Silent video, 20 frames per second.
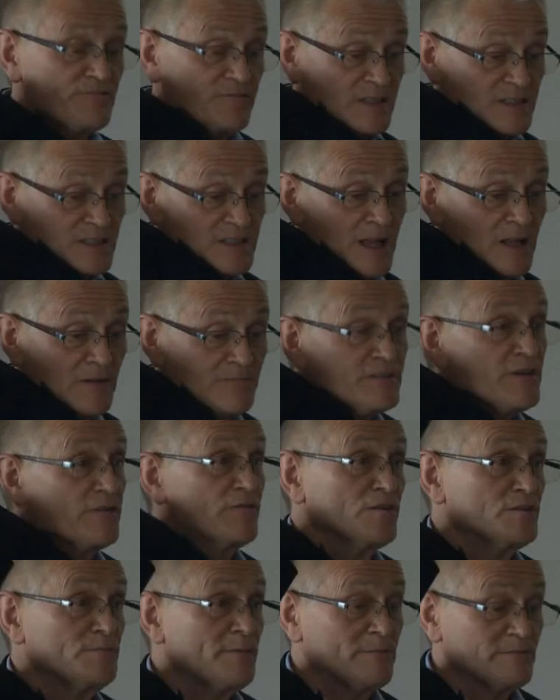itself, so you've
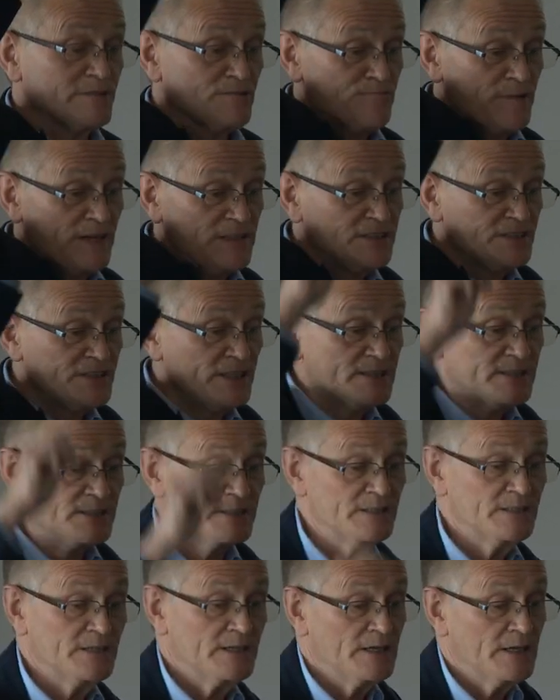got to be able to reach it.
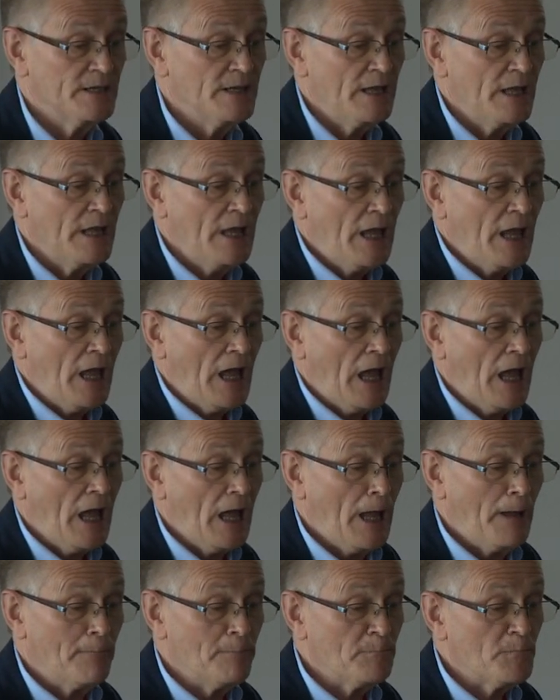
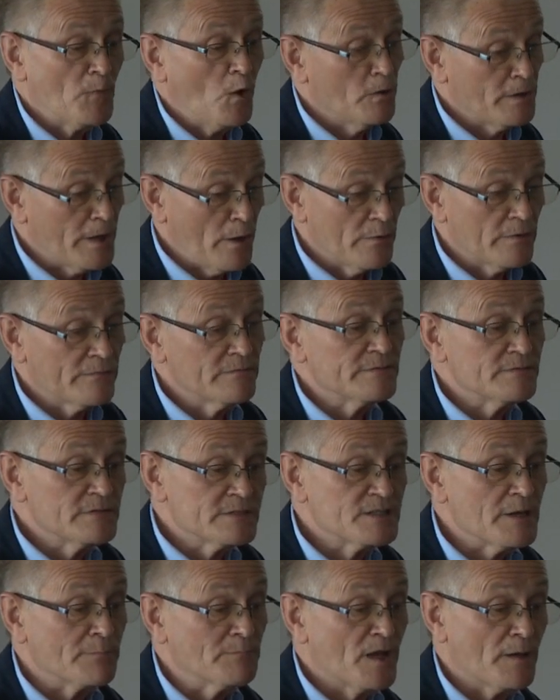Although
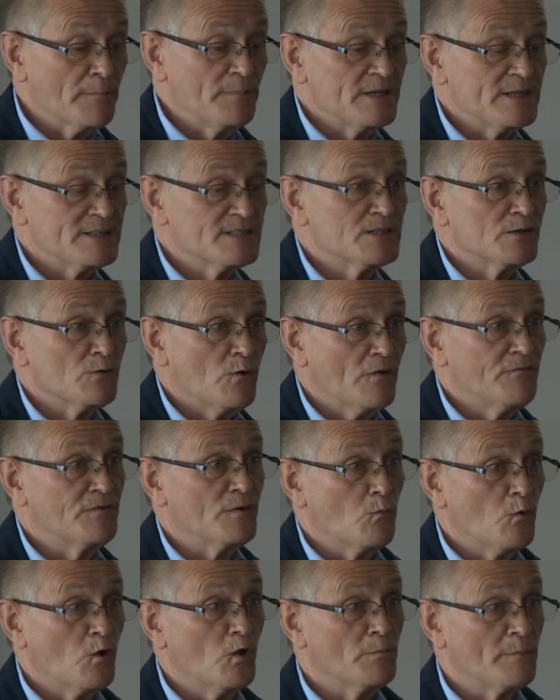some companies do offer
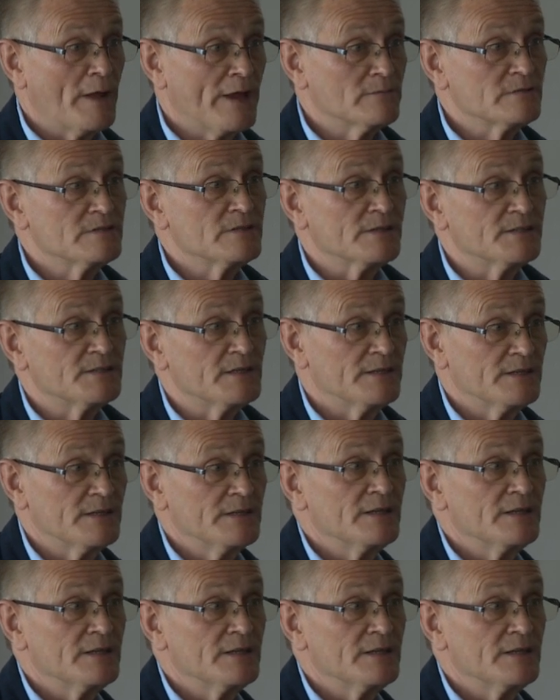wall-mounted